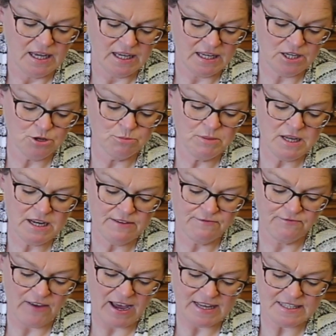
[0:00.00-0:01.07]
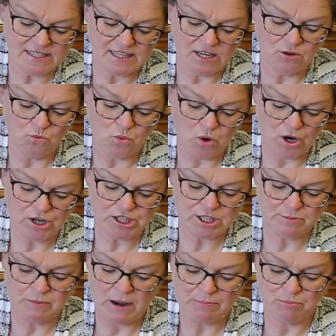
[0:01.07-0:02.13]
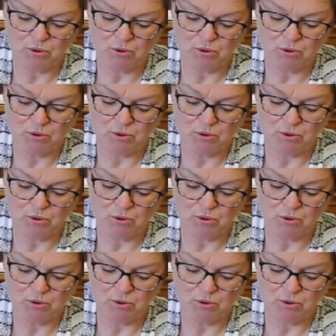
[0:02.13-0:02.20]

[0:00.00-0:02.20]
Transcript: Intermittent fasting works by